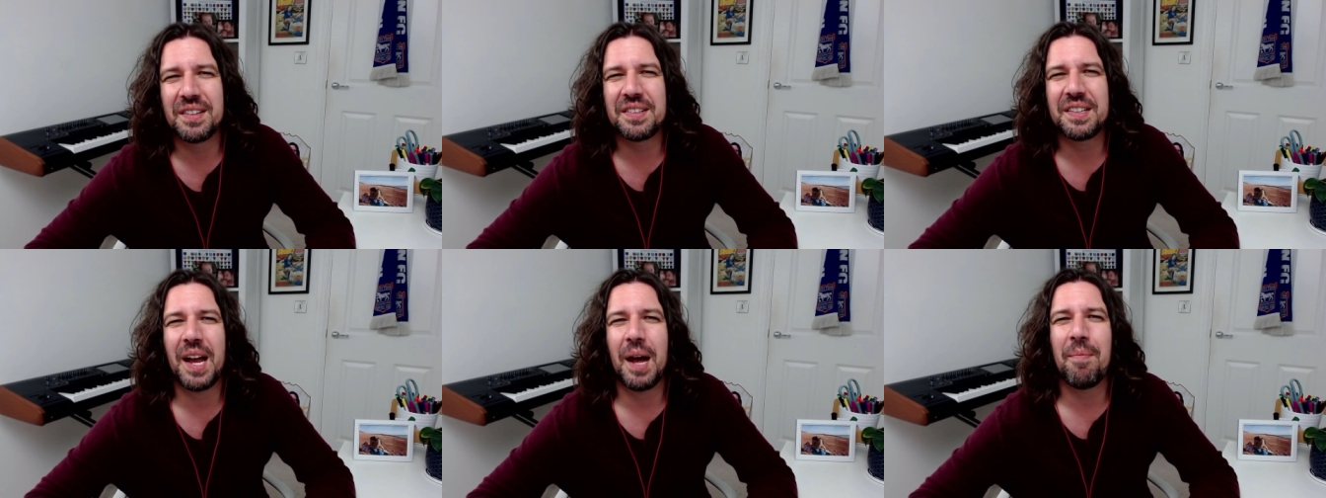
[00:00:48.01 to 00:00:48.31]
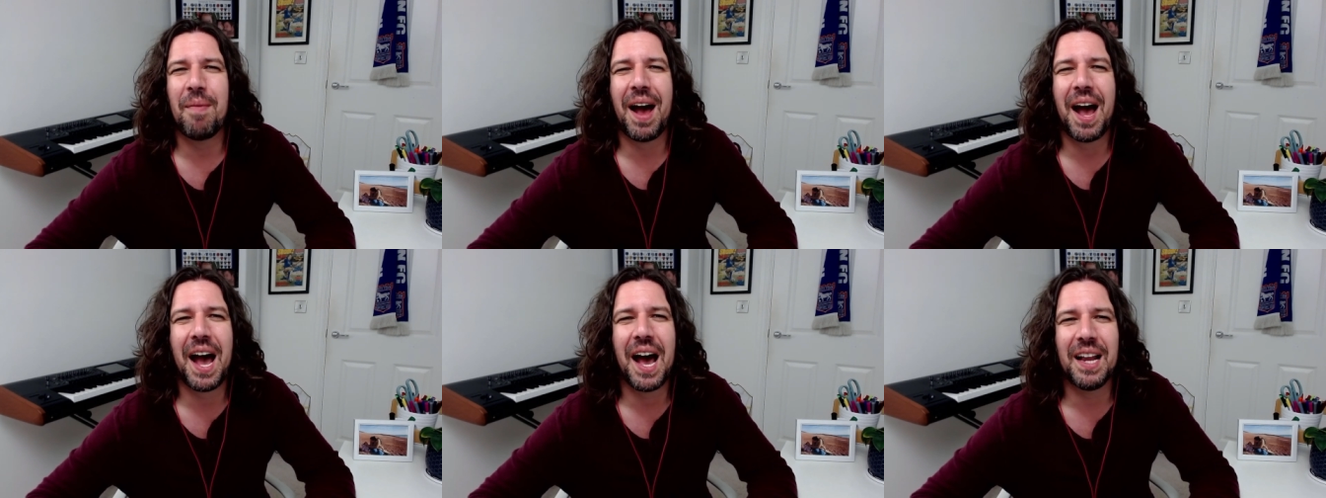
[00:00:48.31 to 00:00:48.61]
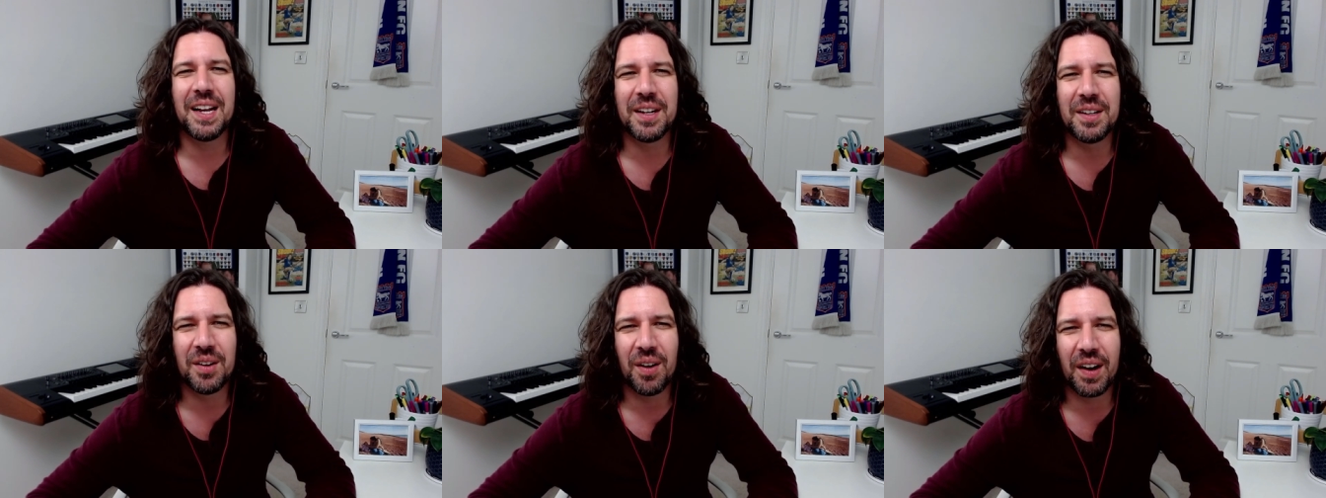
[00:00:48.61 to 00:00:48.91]
Sam
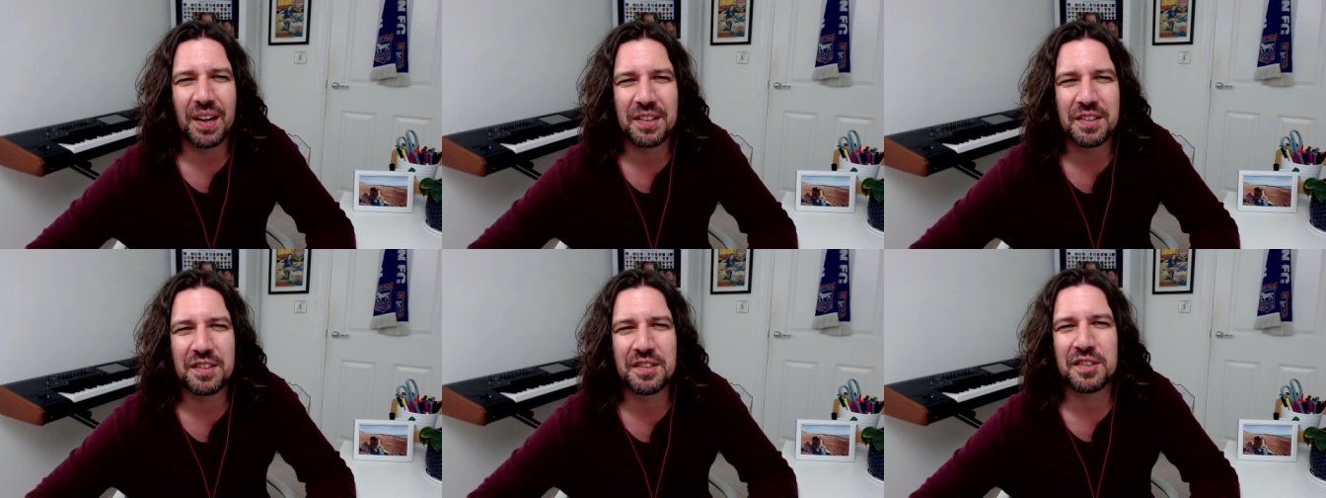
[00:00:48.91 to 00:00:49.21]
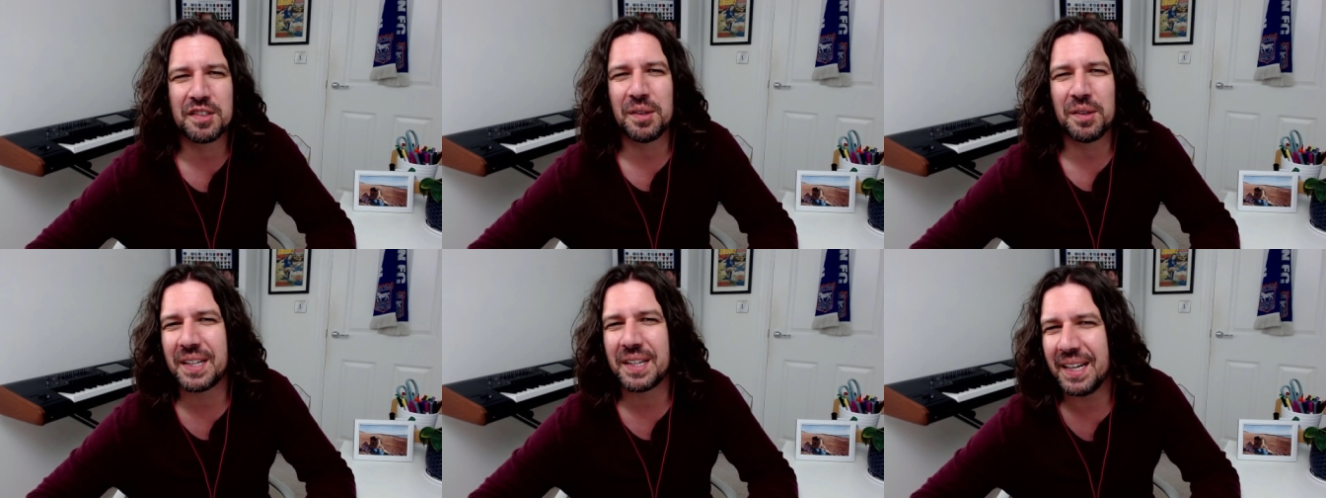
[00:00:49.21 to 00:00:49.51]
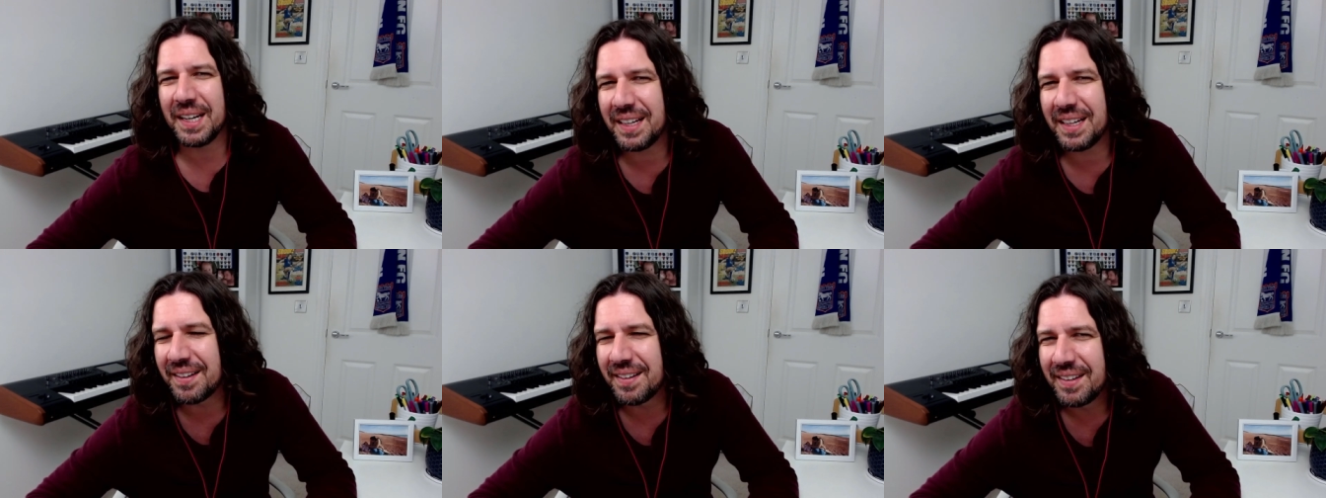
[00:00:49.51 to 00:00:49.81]
Allardyce took
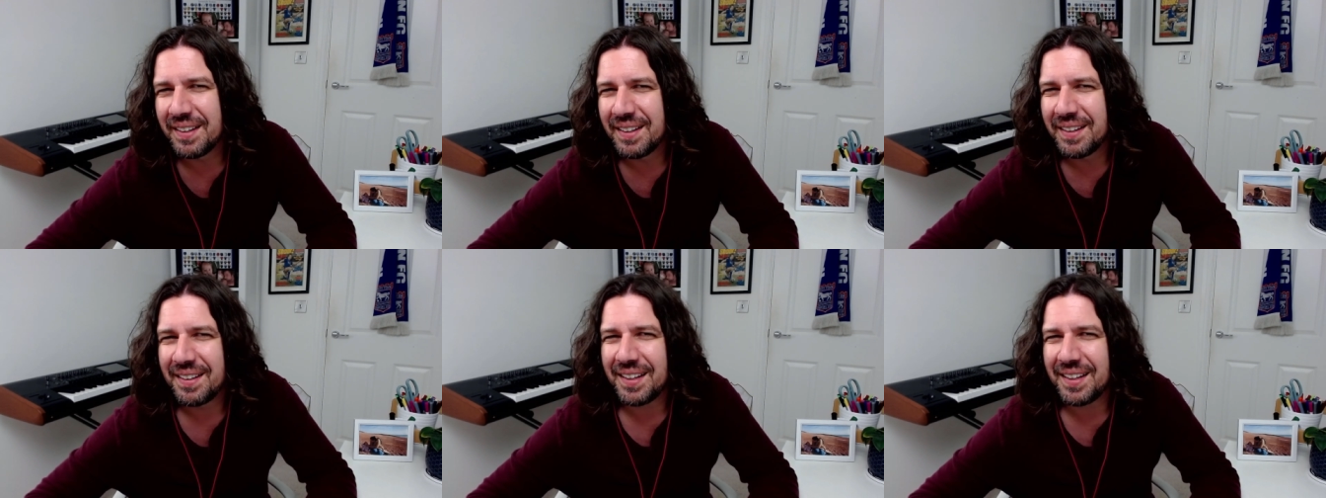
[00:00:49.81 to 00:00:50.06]
it.